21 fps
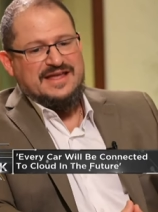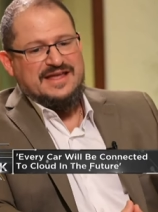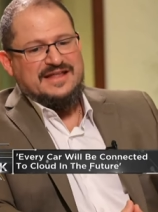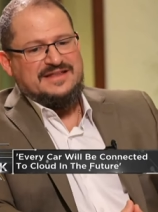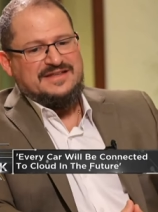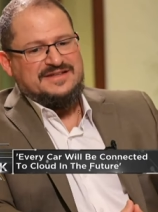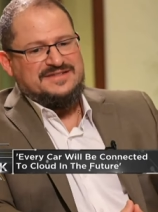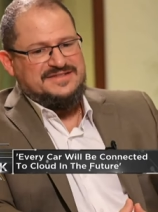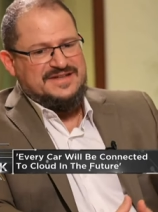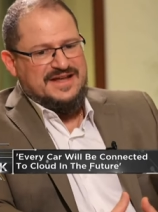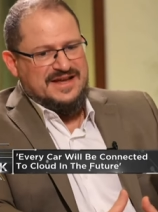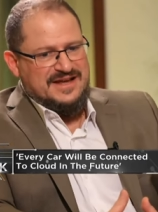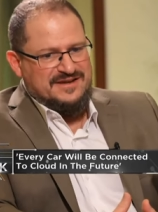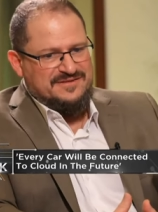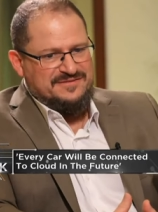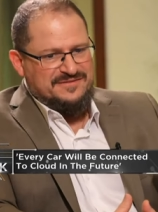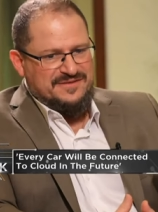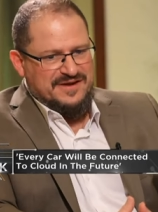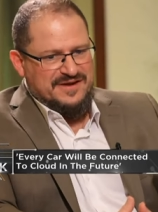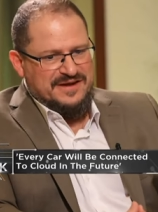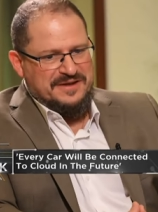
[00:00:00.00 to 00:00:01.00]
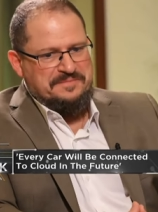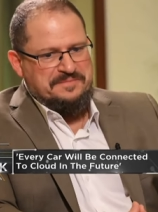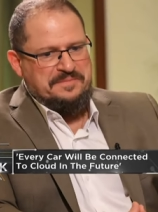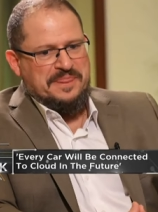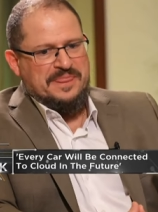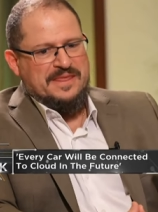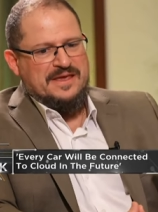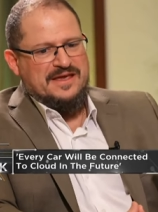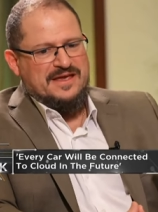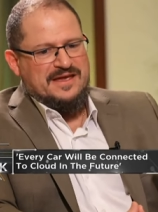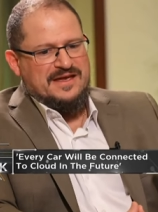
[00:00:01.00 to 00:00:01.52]
The second thing
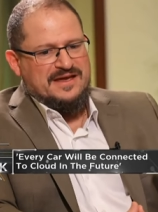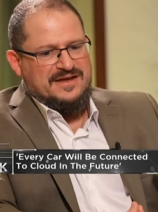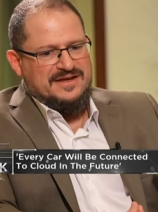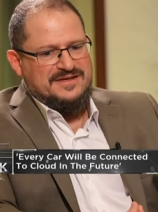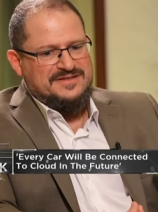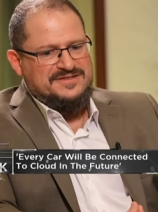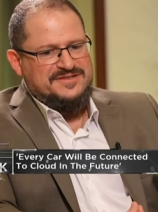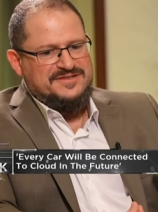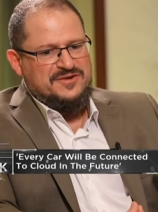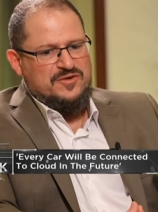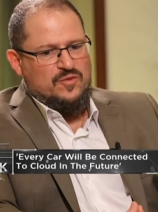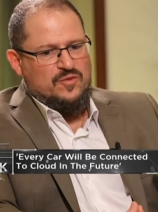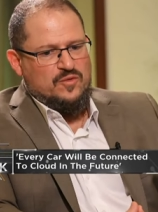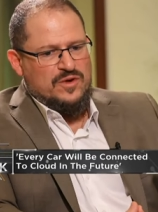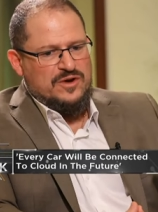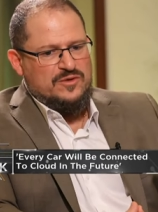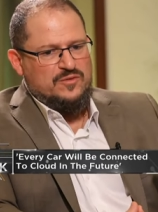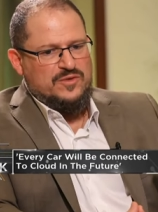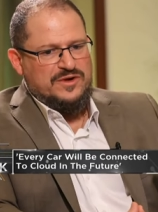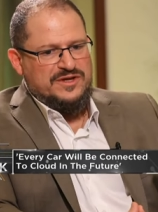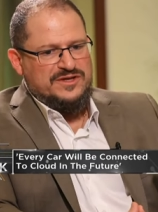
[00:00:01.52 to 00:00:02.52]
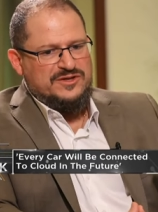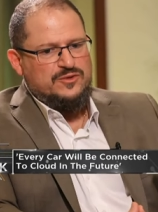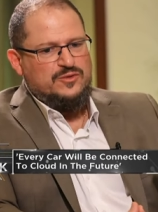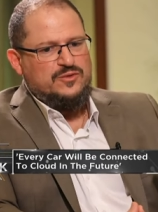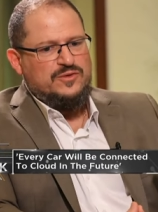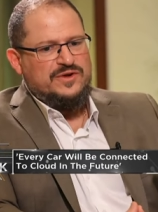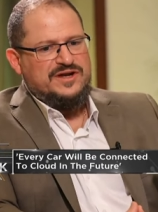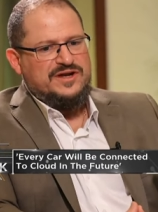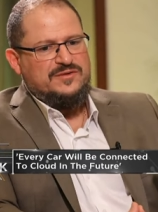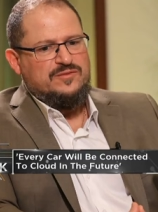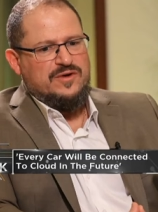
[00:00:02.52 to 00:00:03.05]
is what we're
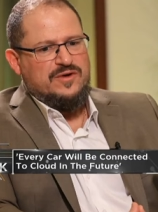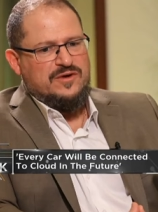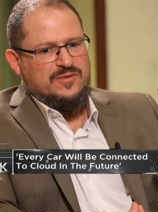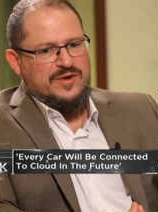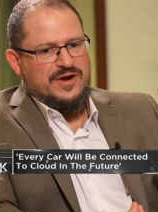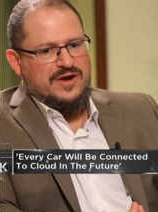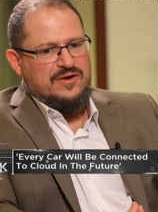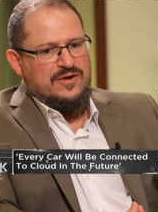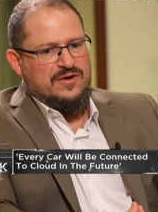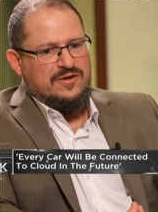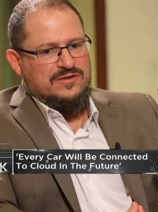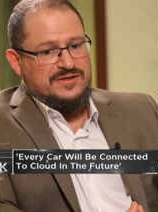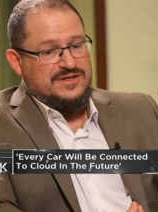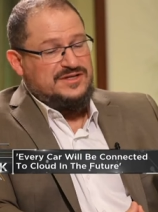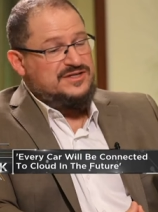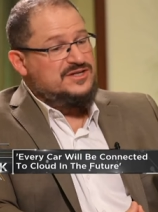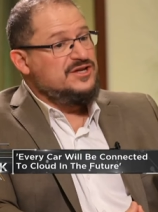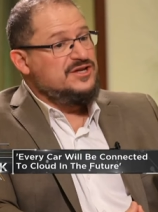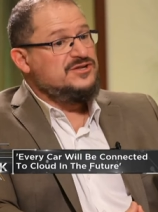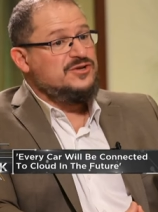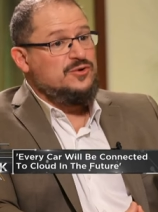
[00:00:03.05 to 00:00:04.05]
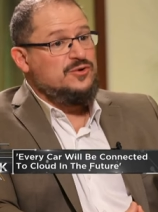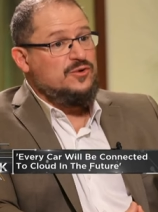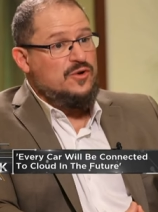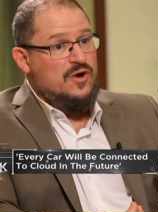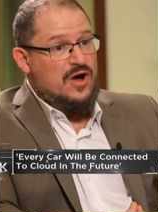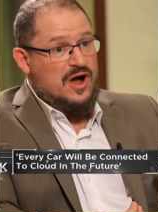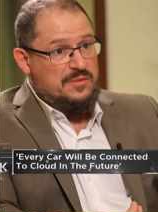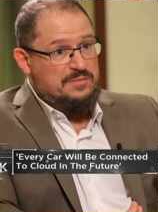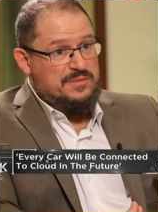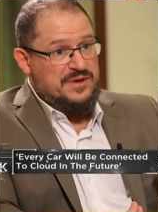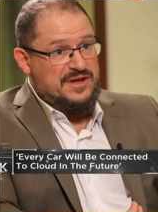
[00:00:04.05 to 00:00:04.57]
doing, what we call the digital
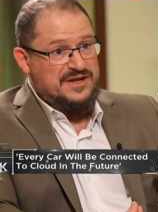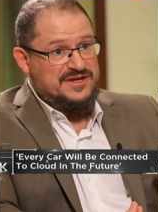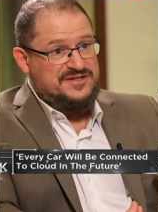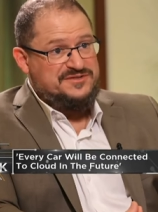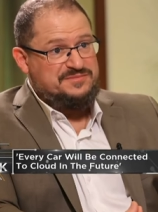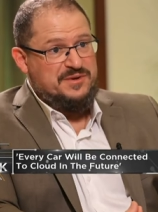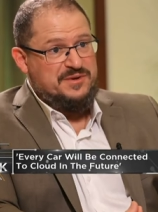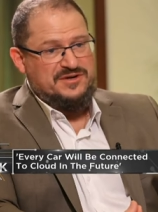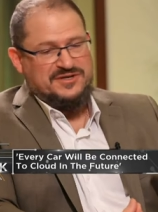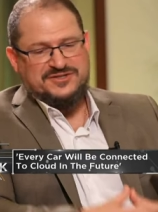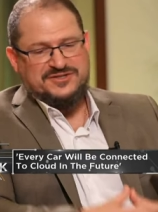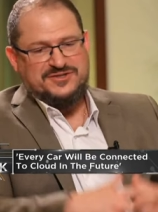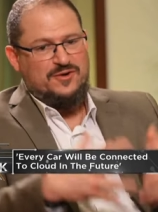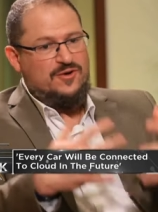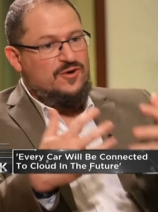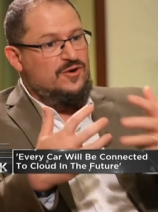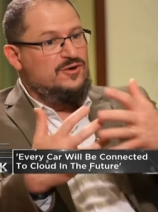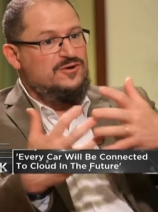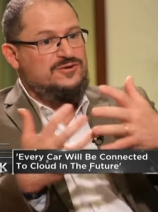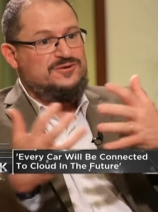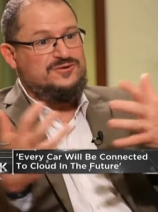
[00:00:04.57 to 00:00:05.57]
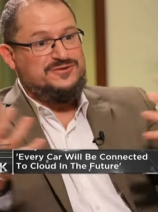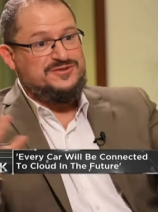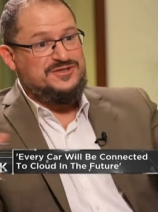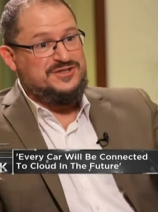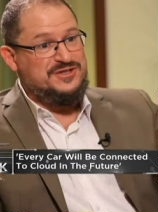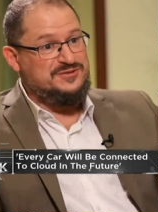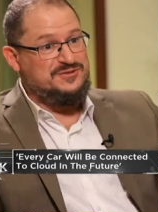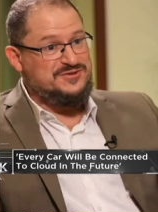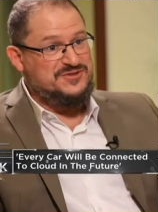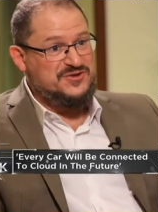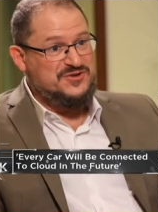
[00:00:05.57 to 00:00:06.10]
cockpit experience. All of those
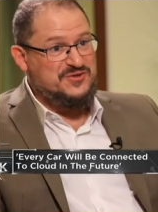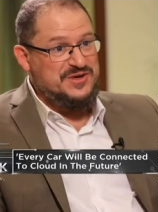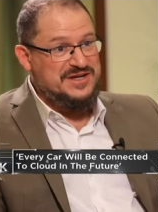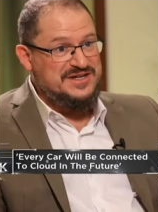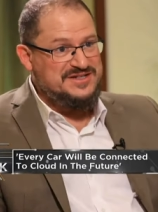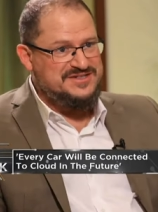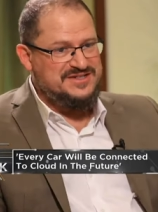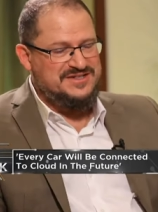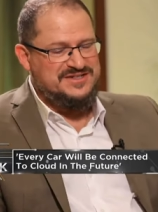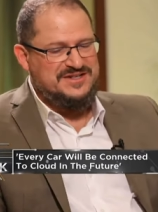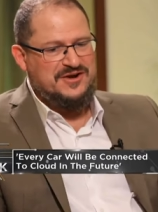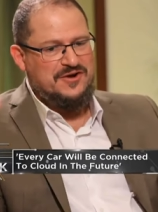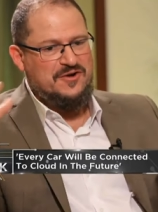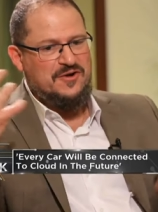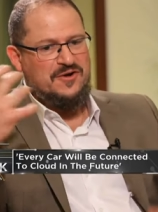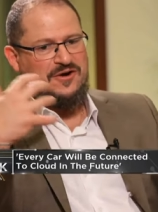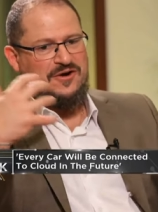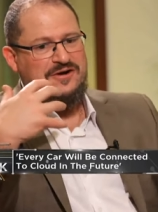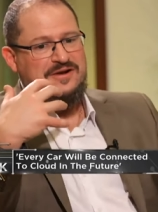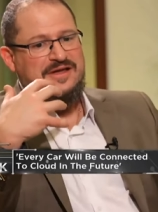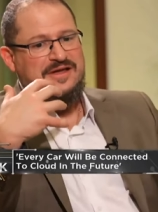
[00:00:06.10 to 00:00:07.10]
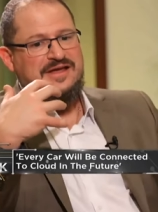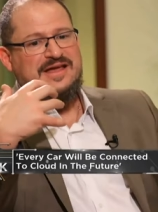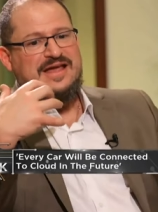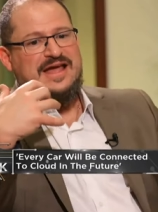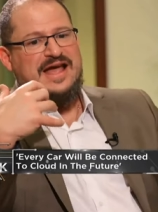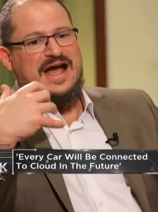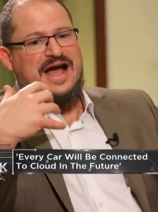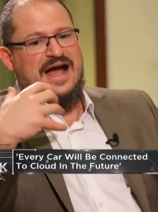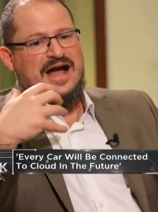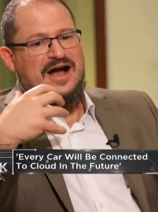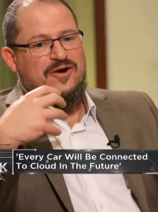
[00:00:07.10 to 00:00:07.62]
new screens in the car,
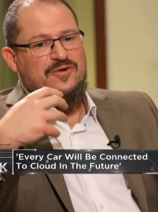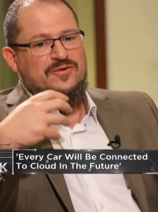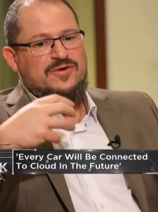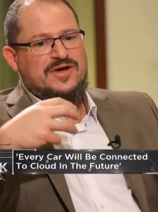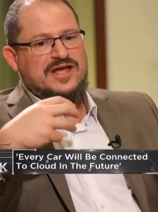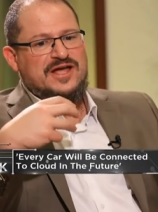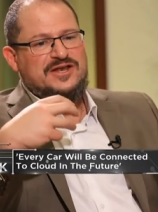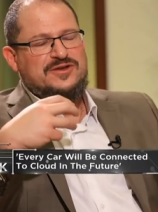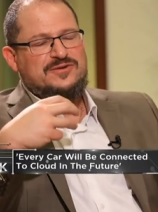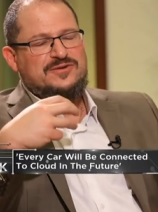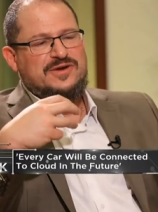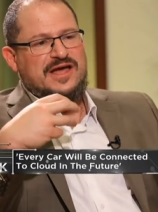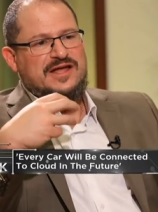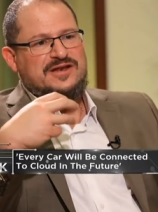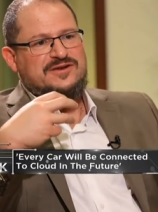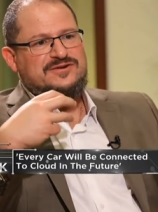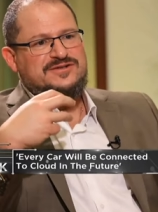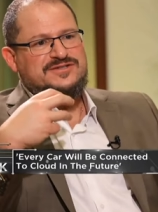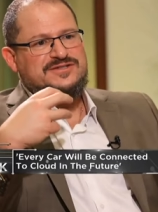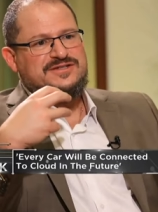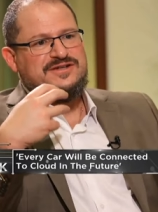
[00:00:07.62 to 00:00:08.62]
how can you get your